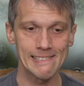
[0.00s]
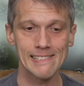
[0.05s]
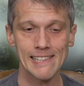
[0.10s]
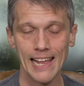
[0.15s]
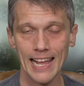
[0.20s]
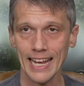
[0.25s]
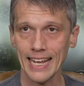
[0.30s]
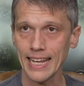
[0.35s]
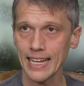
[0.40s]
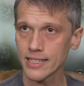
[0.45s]

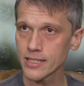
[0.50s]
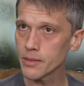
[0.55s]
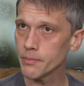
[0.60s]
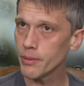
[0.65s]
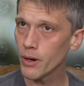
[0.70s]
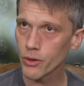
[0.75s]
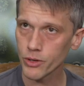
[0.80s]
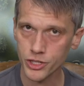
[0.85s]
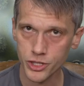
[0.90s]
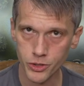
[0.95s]
It gets a
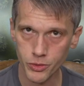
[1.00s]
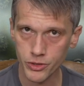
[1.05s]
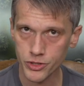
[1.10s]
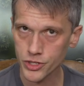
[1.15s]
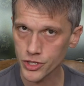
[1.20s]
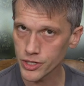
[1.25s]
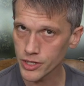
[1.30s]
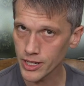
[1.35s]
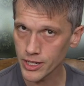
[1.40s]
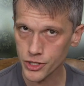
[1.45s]
bonus to
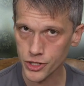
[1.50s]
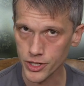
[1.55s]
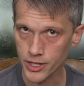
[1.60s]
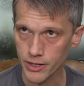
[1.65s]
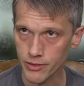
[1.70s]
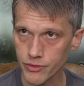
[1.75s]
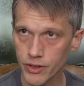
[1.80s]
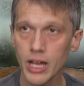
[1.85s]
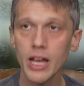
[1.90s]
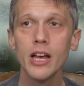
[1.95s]
its
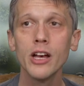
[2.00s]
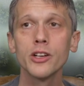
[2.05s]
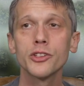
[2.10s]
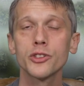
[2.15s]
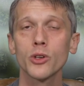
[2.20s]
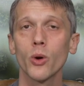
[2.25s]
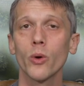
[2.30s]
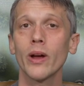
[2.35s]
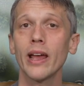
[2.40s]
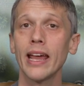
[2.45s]
initiative,
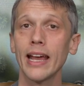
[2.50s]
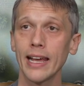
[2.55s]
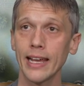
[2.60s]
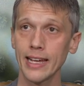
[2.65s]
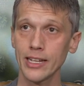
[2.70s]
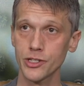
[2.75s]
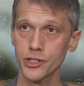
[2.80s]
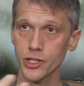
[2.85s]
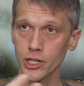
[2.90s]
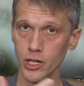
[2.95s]
so it
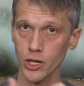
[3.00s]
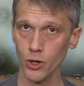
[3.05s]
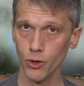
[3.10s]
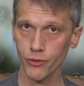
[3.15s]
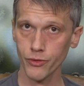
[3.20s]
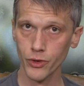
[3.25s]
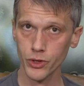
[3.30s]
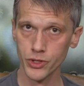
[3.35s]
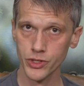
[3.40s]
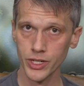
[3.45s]
gets to go
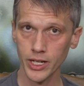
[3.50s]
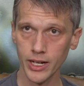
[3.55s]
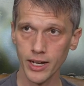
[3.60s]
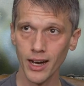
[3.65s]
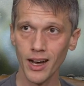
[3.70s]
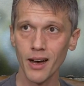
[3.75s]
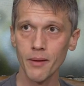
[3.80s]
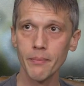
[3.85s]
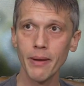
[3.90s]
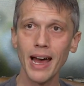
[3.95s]
first in
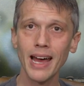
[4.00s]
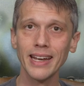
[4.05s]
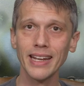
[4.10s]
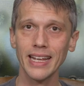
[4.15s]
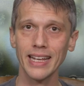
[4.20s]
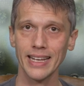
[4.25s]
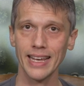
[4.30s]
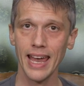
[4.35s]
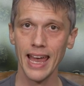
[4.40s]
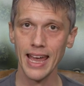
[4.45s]
combat,
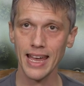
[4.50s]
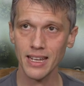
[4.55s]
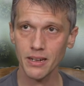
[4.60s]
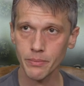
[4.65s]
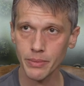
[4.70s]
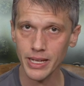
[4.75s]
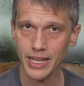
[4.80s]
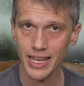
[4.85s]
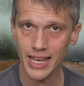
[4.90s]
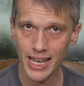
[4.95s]
it can
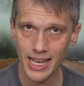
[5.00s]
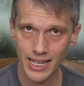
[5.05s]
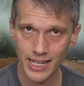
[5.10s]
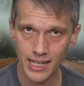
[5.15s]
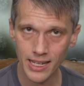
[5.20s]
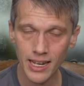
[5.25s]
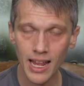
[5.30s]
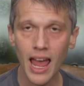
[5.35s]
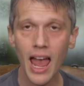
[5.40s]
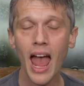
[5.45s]
be
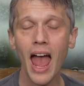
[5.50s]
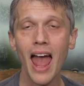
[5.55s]
hidden,